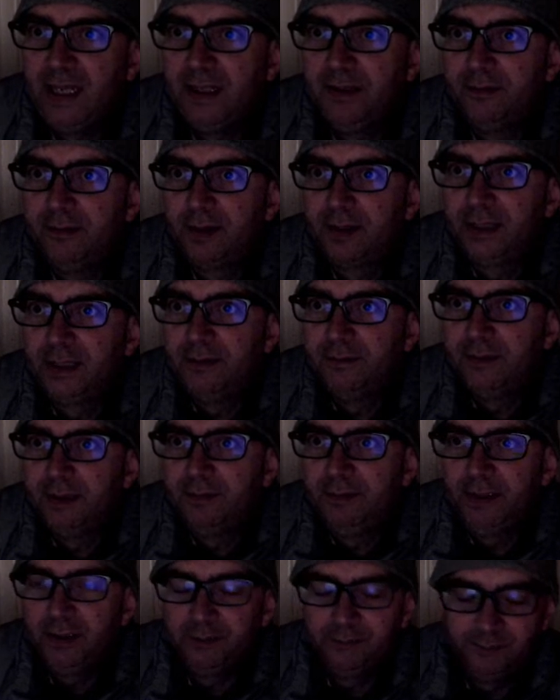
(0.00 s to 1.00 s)
Okay, there we
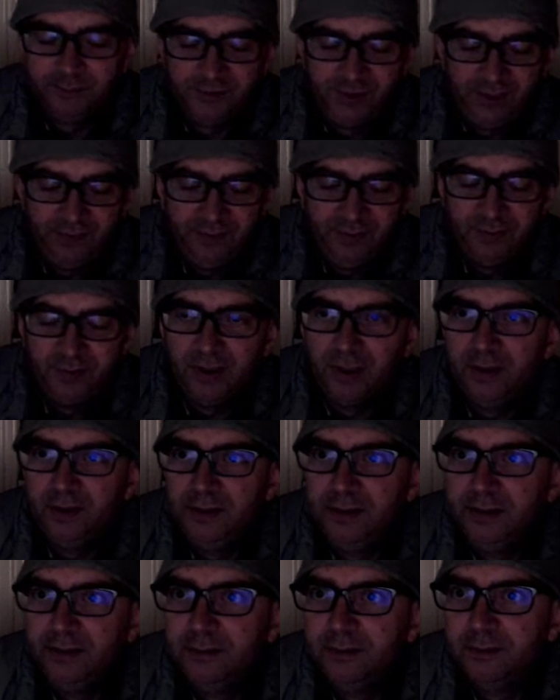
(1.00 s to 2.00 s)
go. 7s are
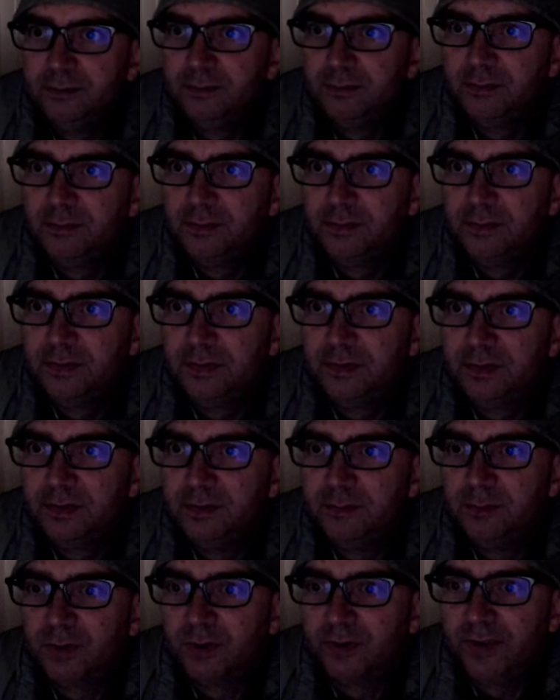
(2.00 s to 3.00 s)
in
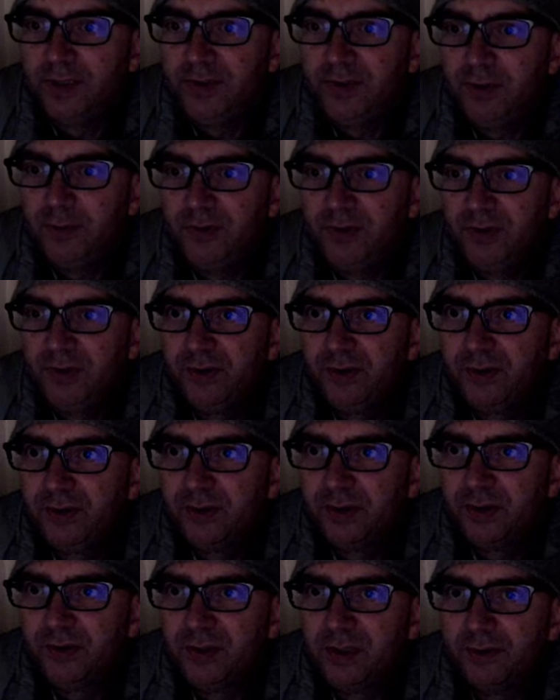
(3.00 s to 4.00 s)
one of these 2 positions. This
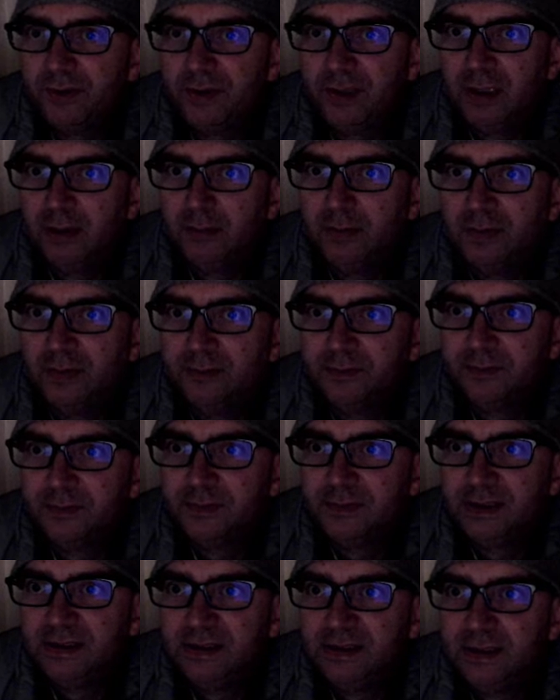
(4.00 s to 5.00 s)
7 up,
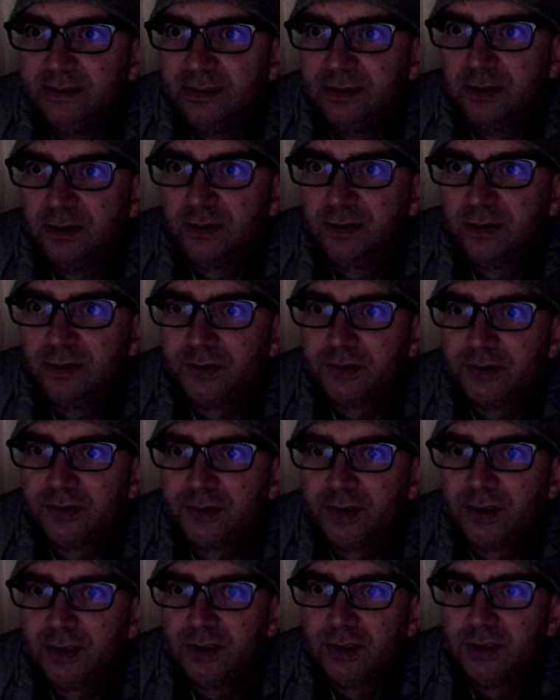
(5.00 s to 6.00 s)
this 7 across.
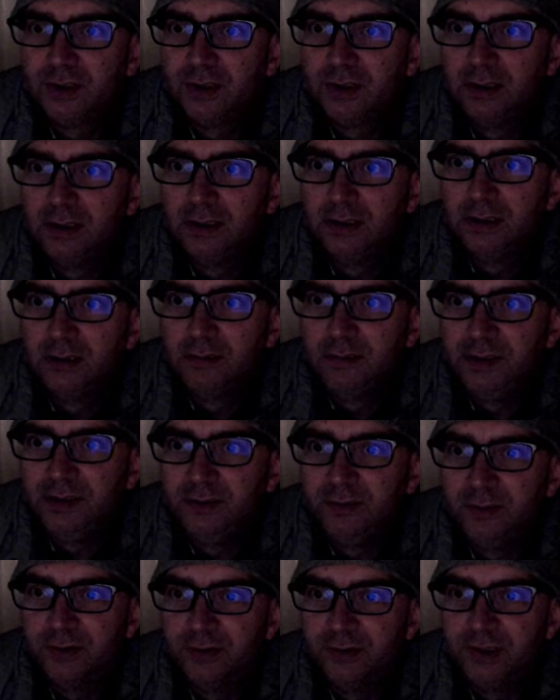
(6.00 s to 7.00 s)
Means we've
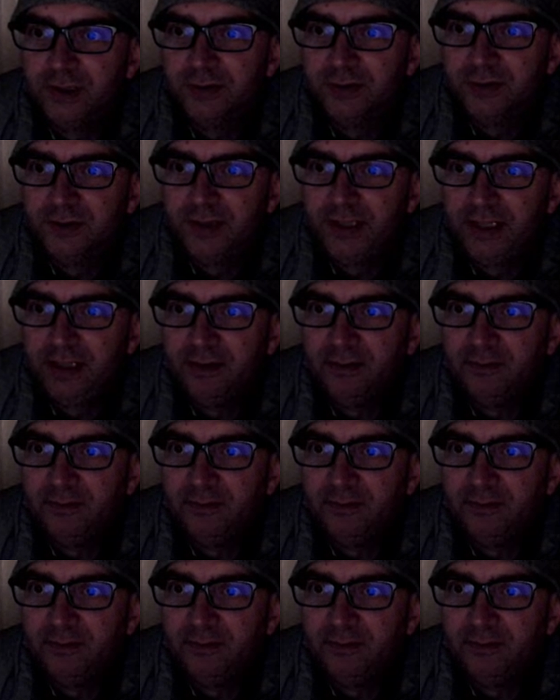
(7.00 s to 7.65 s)
got 7s here.